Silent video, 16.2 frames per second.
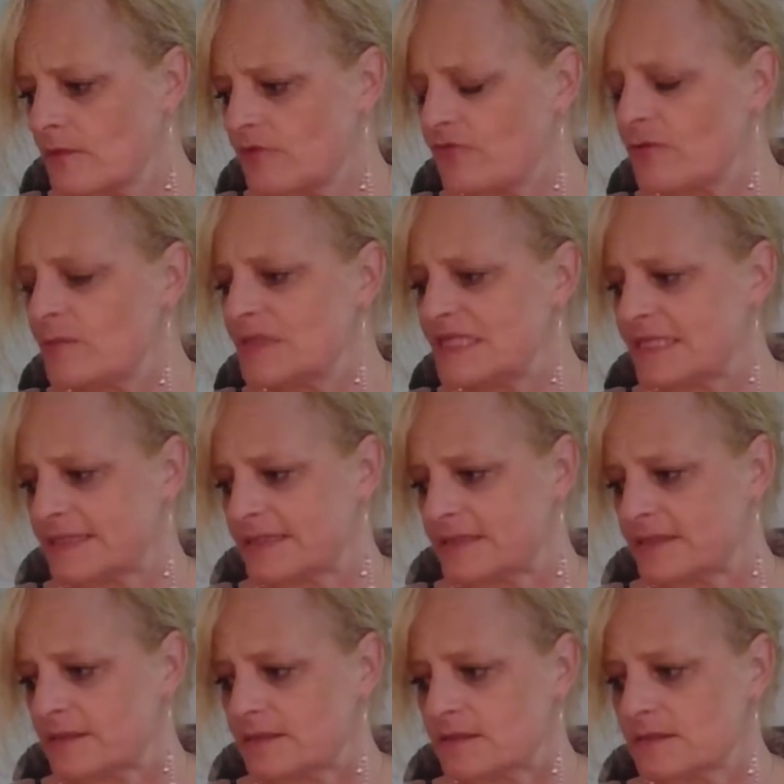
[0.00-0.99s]
From a
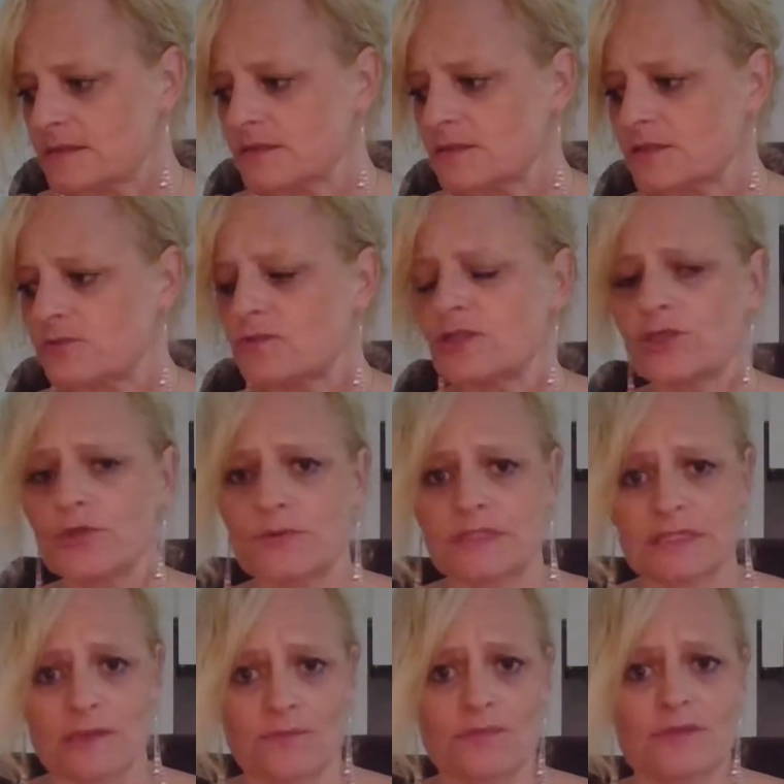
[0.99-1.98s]
distance. It's all to do with
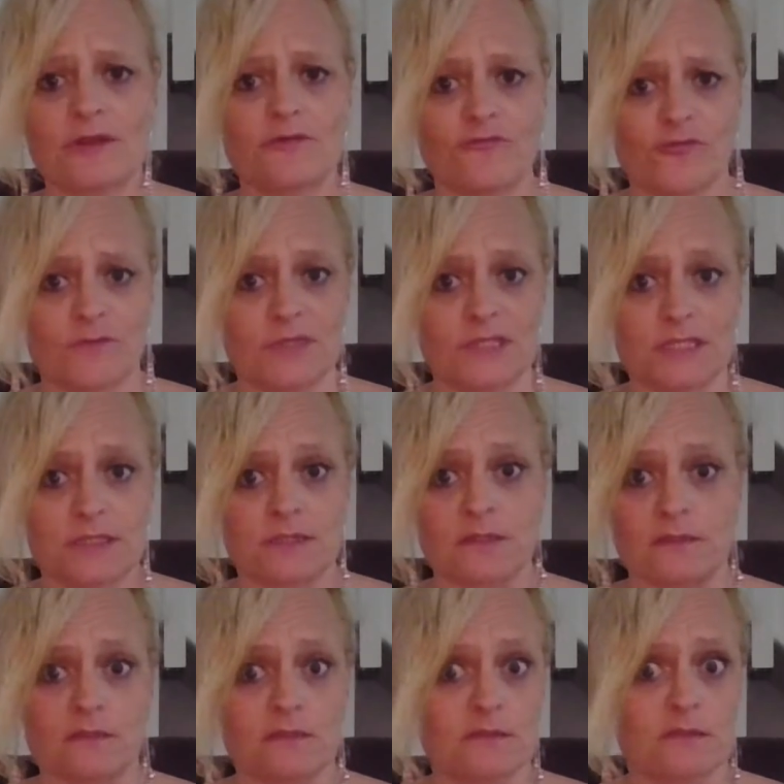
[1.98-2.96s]
something from a
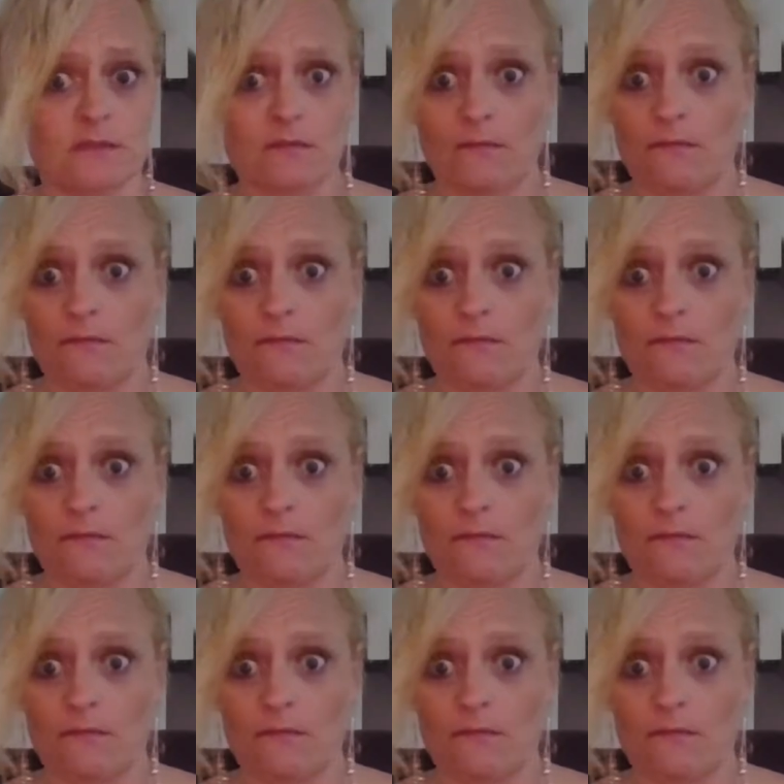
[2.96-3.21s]
distance.